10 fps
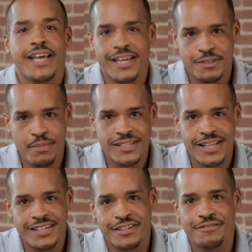text-based
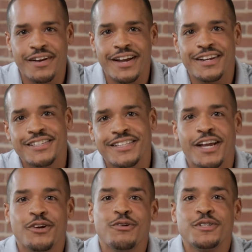identifiers
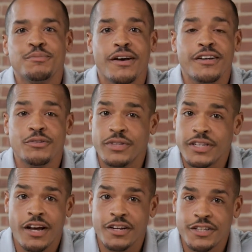that correspond with
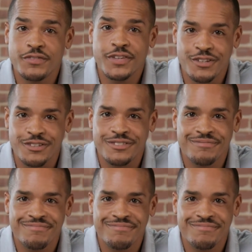an audience field.